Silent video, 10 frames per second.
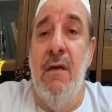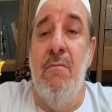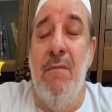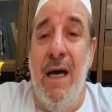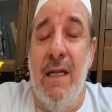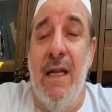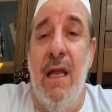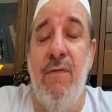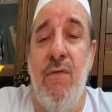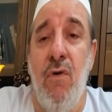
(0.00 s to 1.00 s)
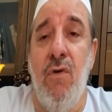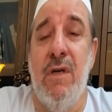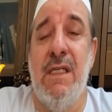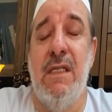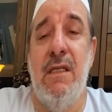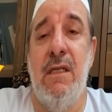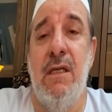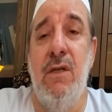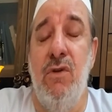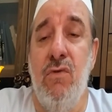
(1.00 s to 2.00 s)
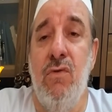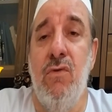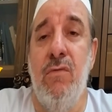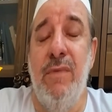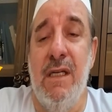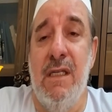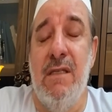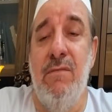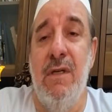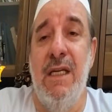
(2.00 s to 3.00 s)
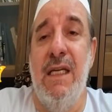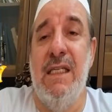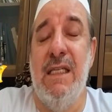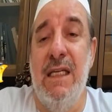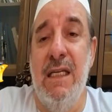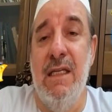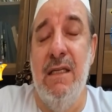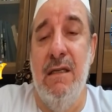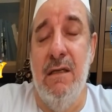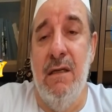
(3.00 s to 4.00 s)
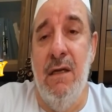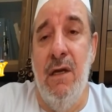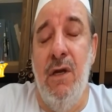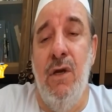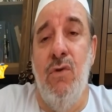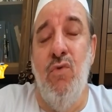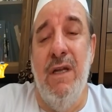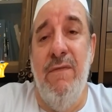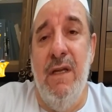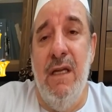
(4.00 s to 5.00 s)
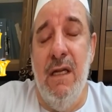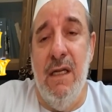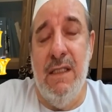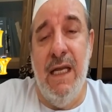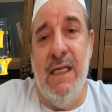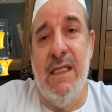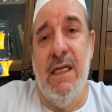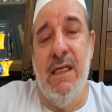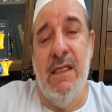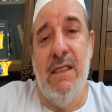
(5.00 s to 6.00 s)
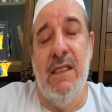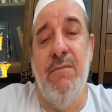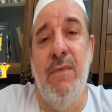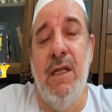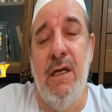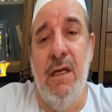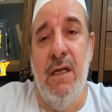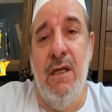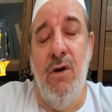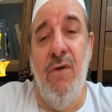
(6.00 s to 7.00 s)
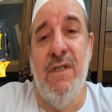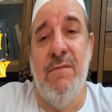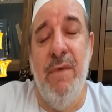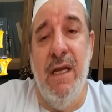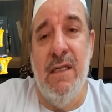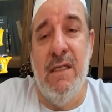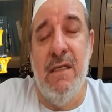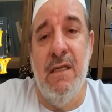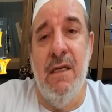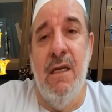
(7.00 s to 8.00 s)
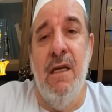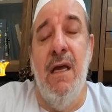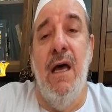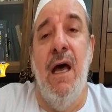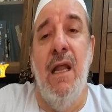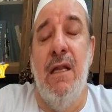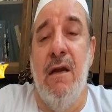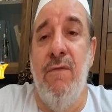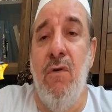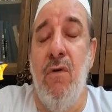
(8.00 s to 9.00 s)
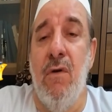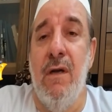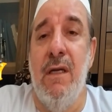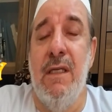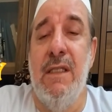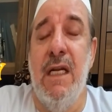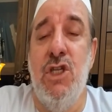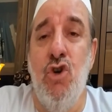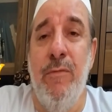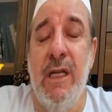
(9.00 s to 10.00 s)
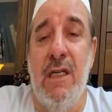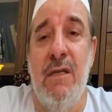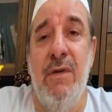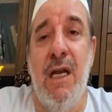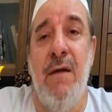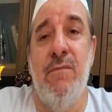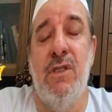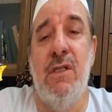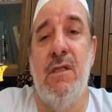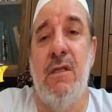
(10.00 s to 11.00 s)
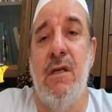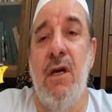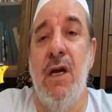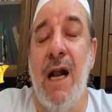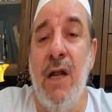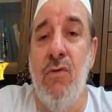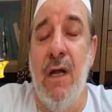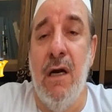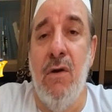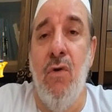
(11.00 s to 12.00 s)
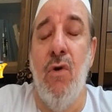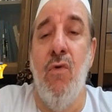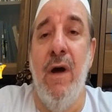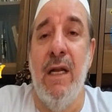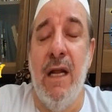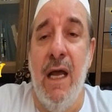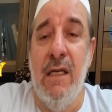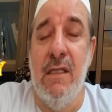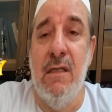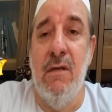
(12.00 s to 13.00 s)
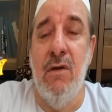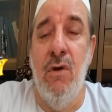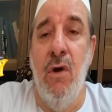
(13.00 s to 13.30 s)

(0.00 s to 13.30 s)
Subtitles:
but a fourth new principle is needed to reveal the discrete symmetry of space, and therefore the geometry becomes granular or quantized,